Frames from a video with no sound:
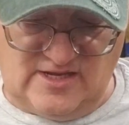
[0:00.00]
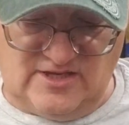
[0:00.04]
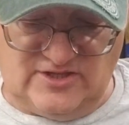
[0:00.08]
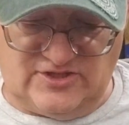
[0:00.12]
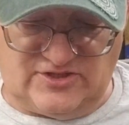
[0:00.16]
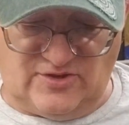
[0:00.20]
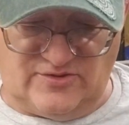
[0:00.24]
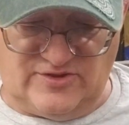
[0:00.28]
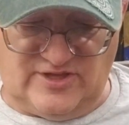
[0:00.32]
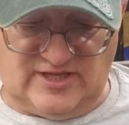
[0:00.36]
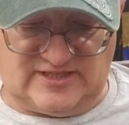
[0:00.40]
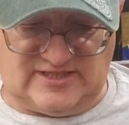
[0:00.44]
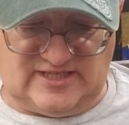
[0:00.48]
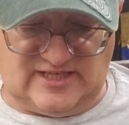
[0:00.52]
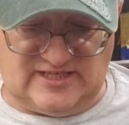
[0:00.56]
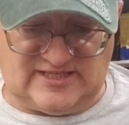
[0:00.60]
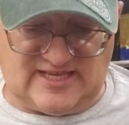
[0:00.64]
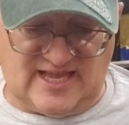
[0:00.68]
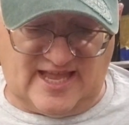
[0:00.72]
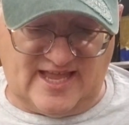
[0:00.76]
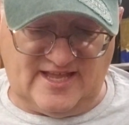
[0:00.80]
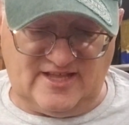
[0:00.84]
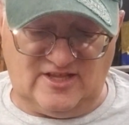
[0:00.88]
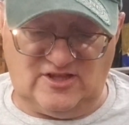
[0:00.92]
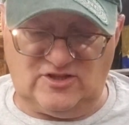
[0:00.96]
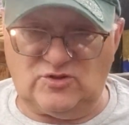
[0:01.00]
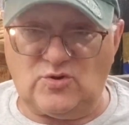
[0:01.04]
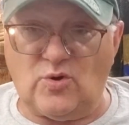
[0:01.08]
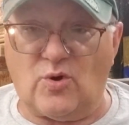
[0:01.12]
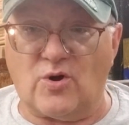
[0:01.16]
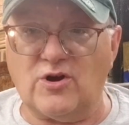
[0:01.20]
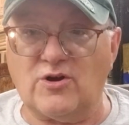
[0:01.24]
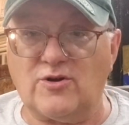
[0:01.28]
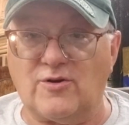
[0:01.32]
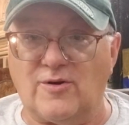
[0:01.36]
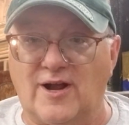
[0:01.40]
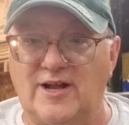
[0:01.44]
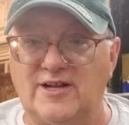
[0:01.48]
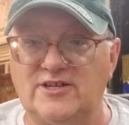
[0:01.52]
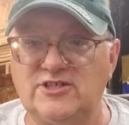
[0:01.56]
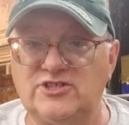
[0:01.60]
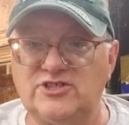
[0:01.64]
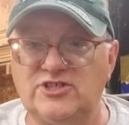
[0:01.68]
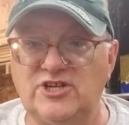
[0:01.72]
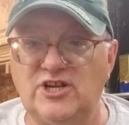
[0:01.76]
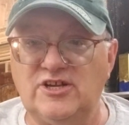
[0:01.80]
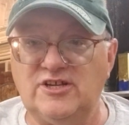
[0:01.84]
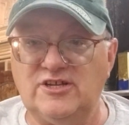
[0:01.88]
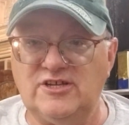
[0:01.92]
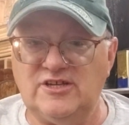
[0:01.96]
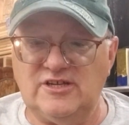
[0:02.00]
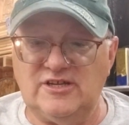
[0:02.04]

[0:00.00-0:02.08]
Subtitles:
So this is a torque wrench,